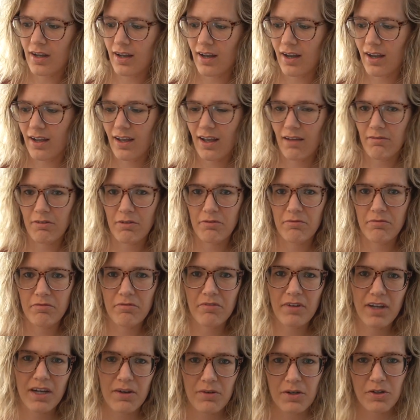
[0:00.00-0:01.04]
I have a
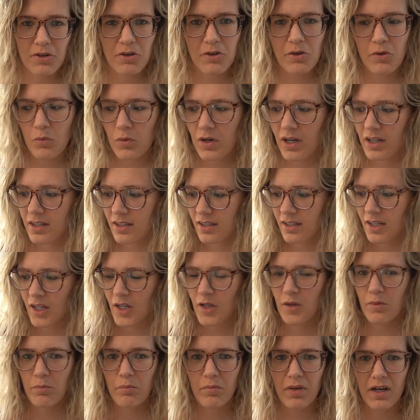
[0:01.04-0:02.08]
very old one,
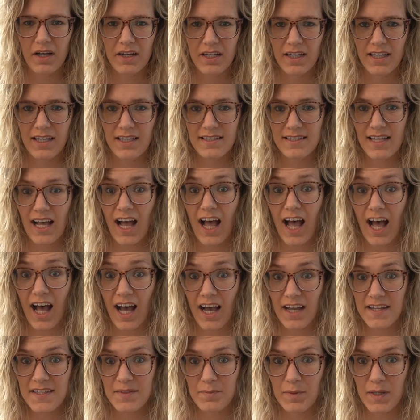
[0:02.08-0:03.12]
but it is a
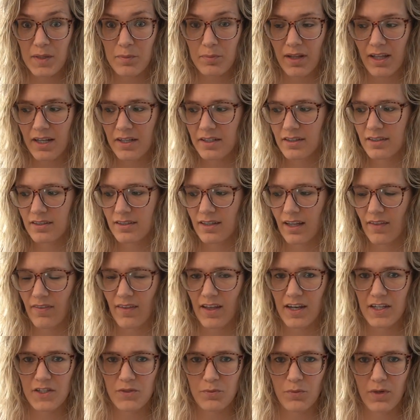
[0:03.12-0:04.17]
high-speed blender, and
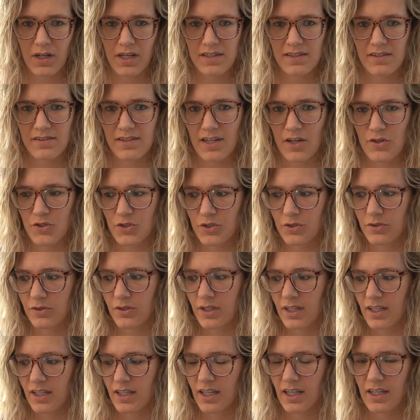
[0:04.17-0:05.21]
that is what is
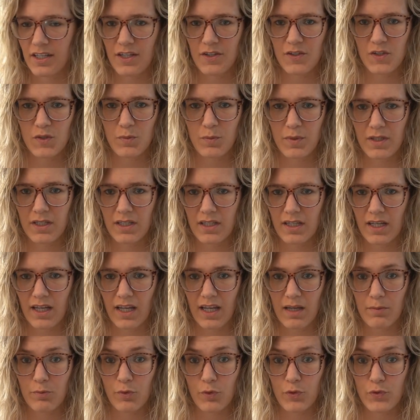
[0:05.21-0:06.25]
essential. It needs to be
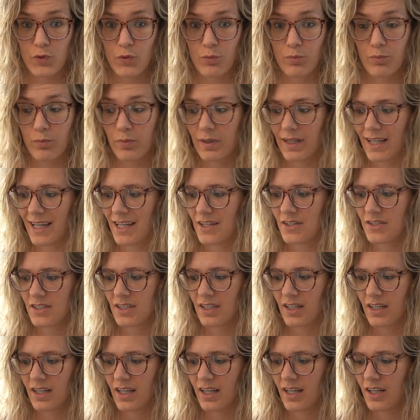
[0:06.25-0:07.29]
able to blend
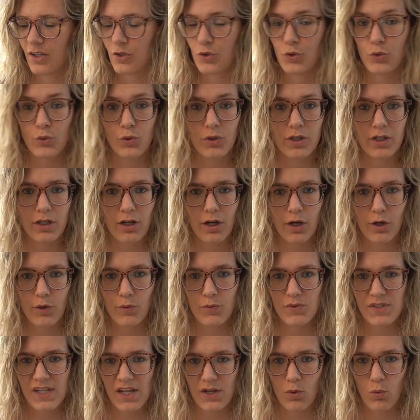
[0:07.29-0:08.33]
your
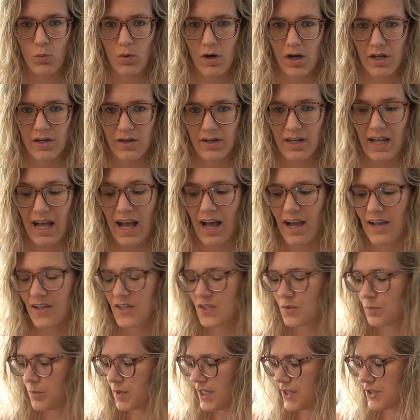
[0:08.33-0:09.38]
oats and the water at a high
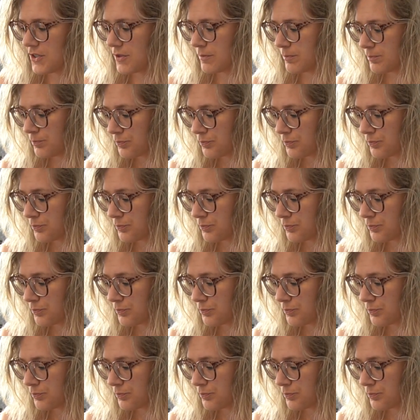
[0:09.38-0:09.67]
speed.